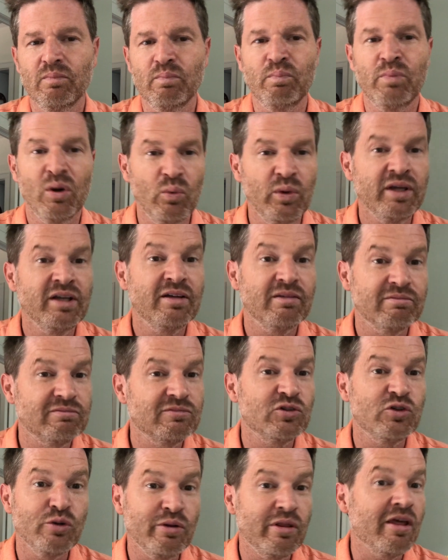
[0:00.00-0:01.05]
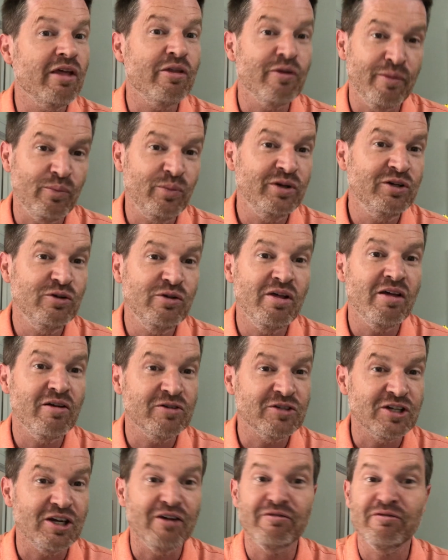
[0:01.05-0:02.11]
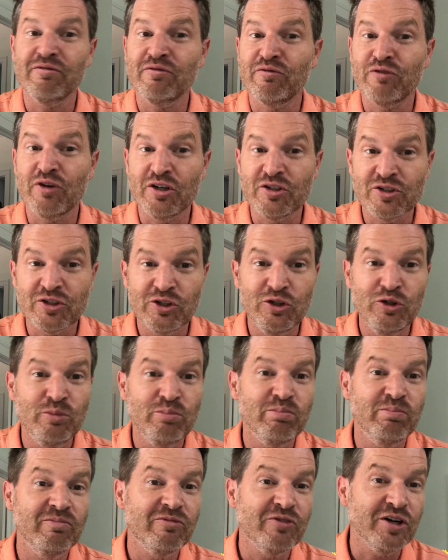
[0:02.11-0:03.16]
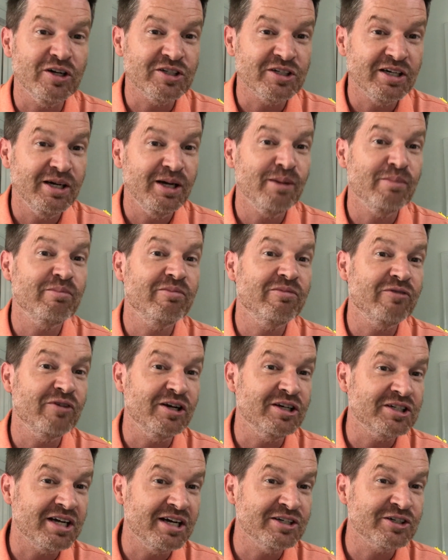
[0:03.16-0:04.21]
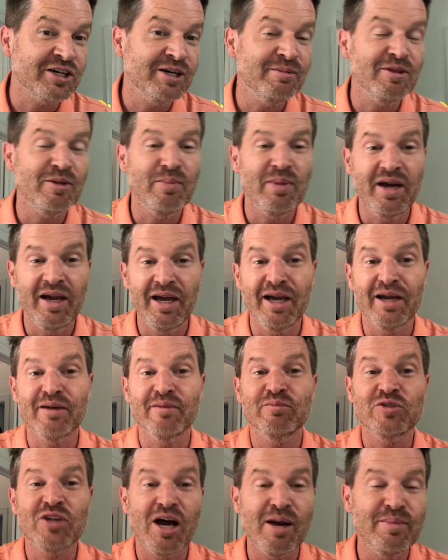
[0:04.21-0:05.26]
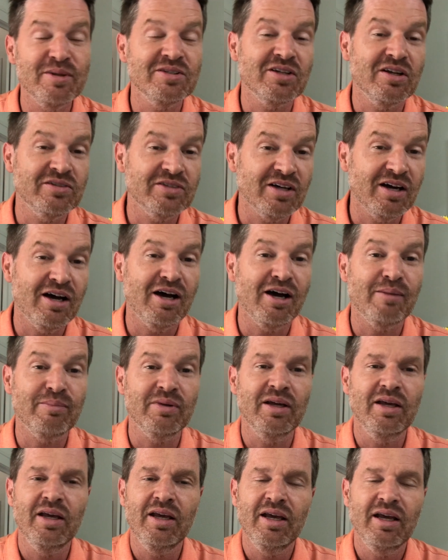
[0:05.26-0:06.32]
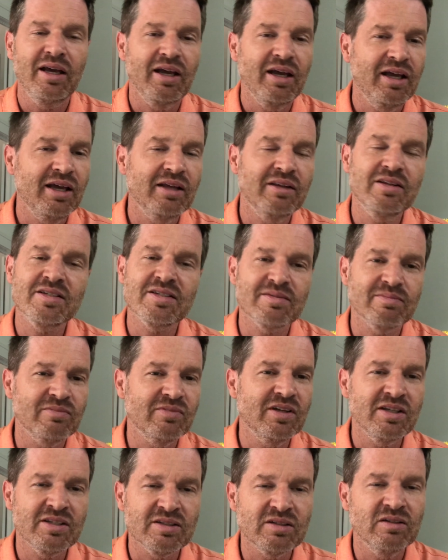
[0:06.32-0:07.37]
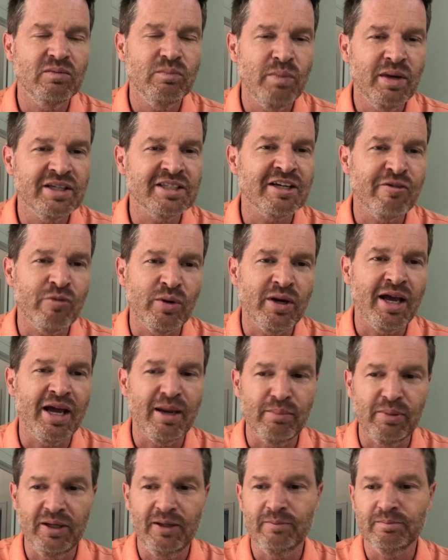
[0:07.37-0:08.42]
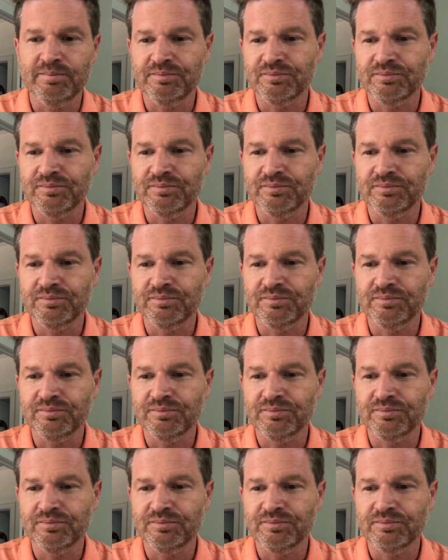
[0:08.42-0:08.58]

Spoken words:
But we do the other stuff: fresh scoop, fresh cup, fresh ice cream in the back, toppings on top, and this makes everyone happy.